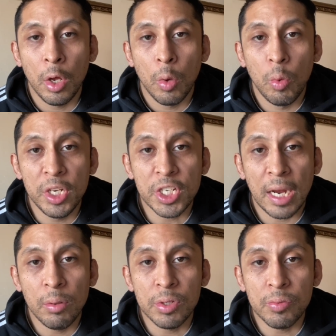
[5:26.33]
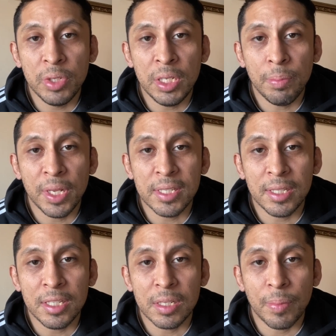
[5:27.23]
which I was really
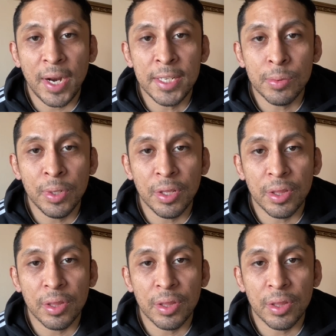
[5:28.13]
pleasantly surprised with.